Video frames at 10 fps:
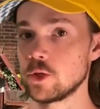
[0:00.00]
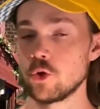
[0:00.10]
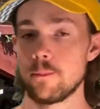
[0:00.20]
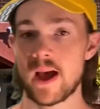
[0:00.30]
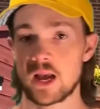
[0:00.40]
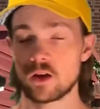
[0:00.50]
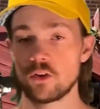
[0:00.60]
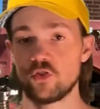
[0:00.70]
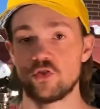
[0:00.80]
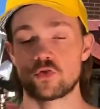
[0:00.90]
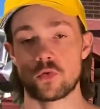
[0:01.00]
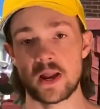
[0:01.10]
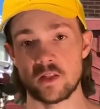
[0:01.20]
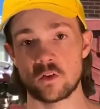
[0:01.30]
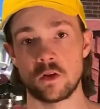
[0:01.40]
your back
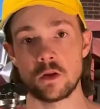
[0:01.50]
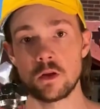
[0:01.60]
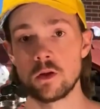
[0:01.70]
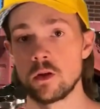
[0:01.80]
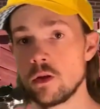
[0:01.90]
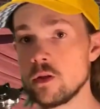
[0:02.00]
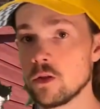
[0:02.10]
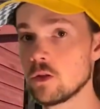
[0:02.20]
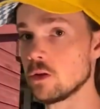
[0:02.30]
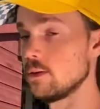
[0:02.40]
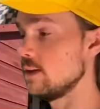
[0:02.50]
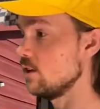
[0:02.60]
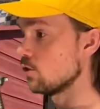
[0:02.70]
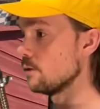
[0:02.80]
straight, knees go